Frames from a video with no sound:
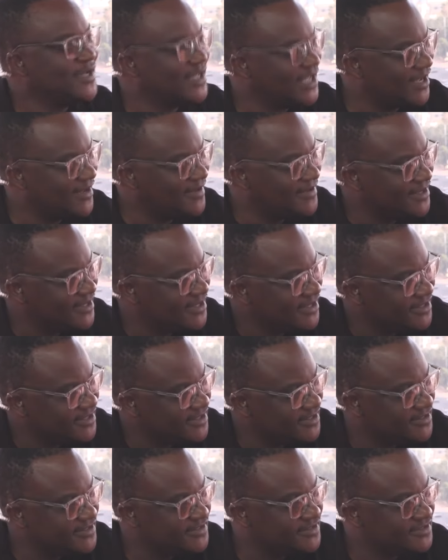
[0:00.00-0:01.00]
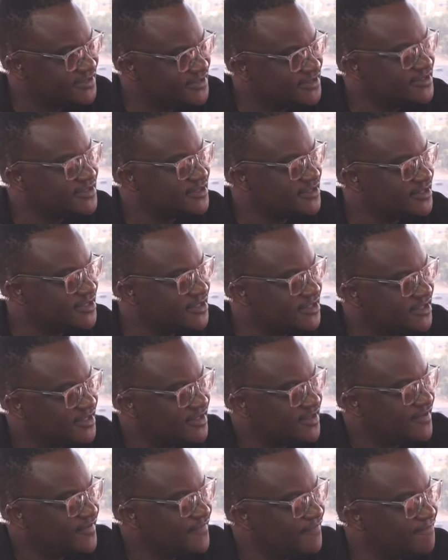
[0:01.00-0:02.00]
It's great. It's funny. It's just, like, you
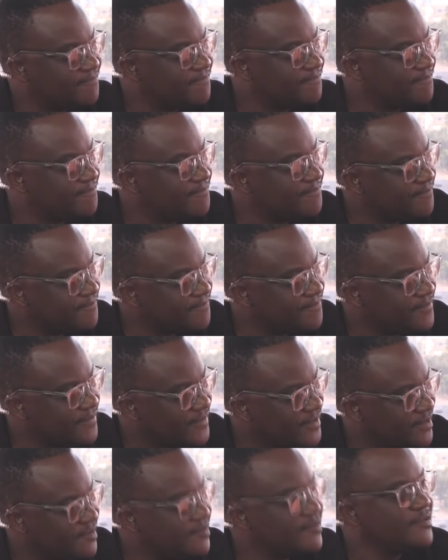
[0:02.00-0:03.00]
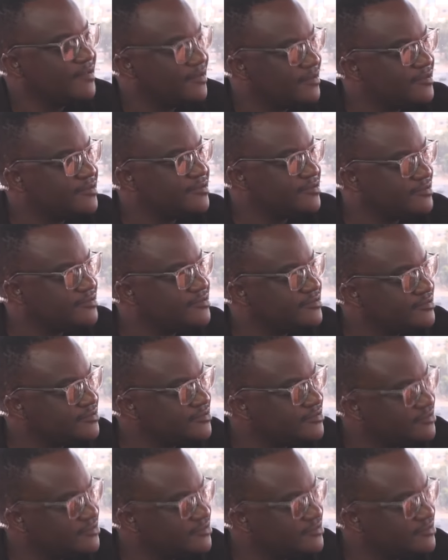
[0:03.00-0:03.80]
had these memories of a kid of Zim, because I left